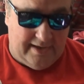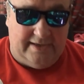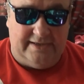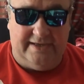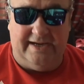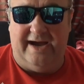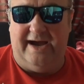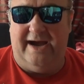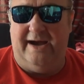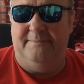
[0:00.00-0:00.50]

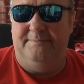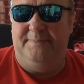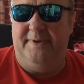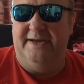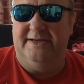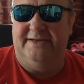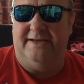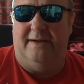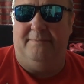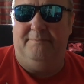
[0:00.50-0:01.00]
now I'm
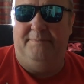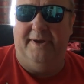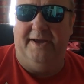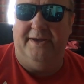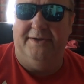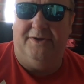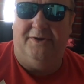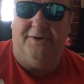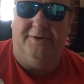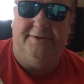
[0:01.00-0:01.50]
bit I'm
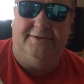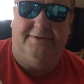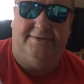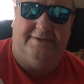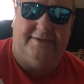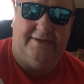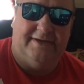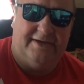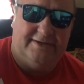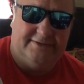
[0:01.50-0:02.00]
bit annoyed.
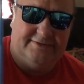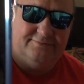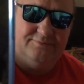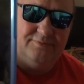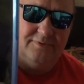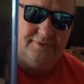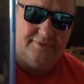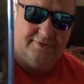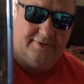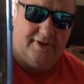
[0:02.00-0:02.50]
There is
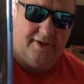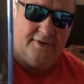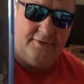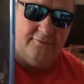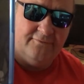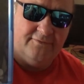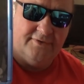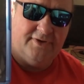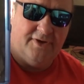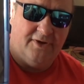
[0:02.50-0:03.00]
one
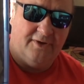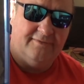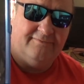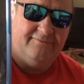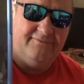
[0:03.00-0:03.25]
another no